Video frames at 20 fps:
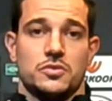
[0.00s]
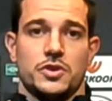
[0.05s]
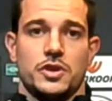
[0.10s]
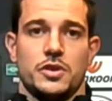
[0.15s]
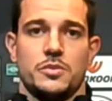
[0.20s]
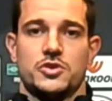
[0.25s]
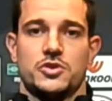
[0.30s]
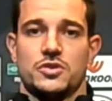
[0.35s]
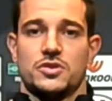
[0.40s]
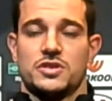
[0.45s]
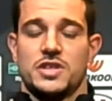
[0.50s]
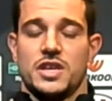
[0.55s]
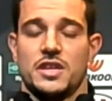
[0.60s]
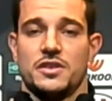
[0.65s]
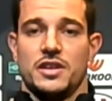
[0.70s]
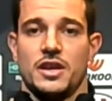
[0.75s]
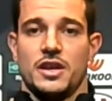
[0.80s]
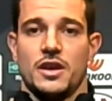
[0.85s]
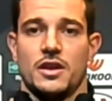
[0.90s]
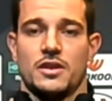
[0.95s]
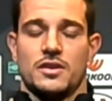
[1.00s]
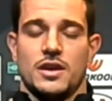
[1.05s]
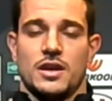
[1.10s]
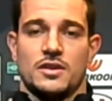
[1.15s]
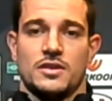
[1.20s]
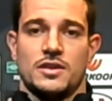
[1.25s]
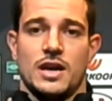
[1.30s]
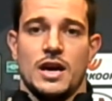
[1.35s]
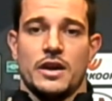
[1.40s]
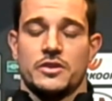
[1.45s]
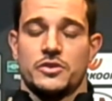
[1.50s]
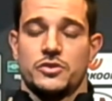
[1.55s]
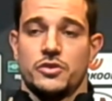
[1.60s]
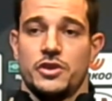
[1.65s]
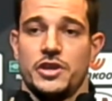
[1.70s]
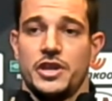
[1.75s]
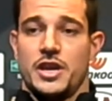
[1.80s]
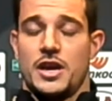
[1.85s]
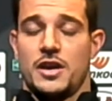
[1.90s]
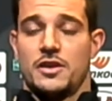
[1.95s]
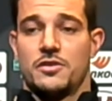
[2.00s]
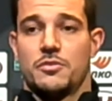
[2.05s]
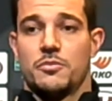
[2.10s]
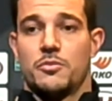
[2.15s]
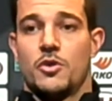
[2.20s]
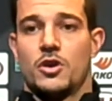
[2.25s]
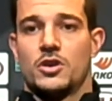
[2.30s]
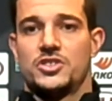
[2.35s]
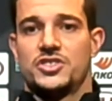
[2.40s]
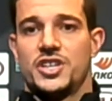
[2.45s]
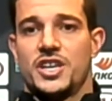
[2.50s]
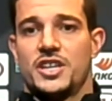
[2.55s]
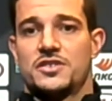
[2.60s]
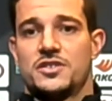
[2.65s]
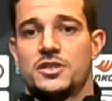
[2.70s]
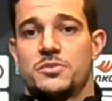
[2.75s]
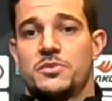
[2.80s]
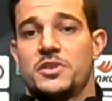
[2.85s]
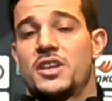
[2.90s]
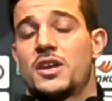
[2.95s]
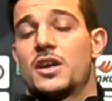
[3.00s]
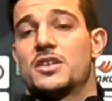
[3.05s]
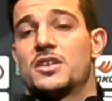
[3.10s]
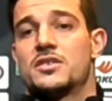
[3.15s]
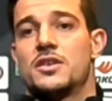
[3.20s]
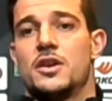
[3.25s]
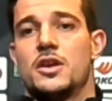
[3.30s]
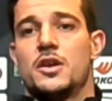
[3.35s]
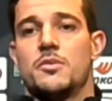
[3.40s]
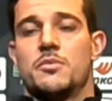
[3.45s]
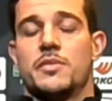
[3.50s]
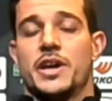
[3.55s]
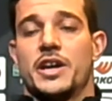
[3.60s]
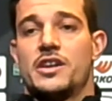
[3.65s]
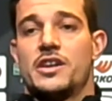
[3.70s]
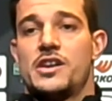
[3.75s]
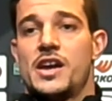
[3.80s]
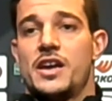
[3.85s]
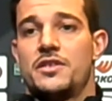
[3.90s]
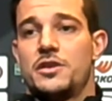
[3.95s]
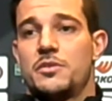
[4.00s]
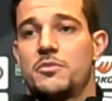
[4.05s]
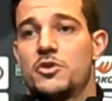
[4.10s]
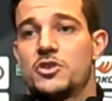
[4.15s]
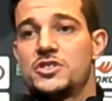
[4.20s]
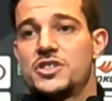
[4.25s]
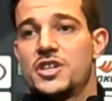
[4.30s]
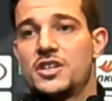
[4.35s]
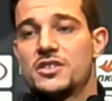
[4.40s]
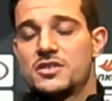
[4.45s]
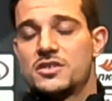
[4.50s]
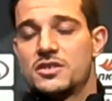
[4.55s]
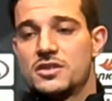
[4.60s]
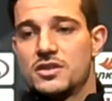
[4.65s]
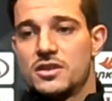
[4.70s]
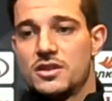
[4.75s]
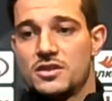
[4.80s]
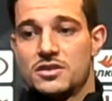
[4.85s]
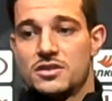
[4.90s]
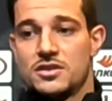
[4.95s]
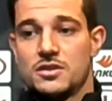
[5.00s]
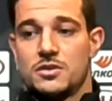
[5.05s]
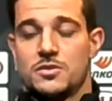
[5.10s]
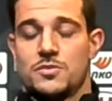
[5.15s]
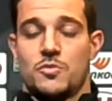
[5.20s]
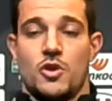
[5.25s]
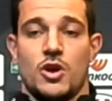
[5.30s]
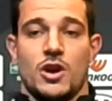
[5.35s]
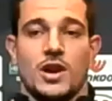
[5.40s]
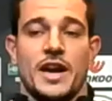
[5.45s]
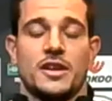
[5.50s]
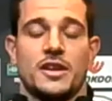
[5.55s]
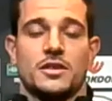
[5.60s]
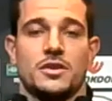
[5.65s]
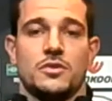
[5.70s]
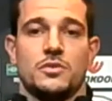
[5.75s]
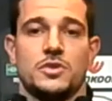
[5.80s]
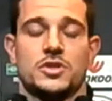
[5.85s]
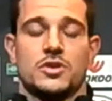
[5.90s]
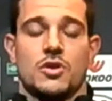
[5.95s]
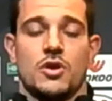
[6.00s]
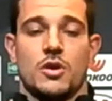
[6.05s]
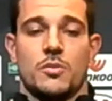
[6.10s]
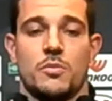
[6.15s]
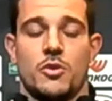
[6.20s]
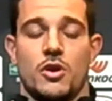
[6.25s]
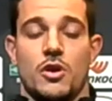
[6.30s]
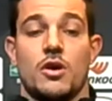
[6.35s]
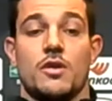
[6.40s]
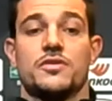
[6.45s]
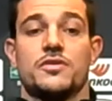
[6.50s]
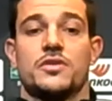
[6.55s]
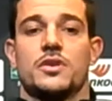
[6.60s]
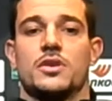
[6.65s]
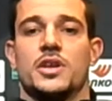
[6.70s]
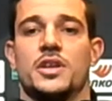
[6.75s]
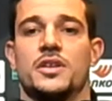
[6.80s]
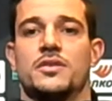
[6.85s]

keep sustaining an attack, to create more chances, because by creating more chances is more likely we score more often.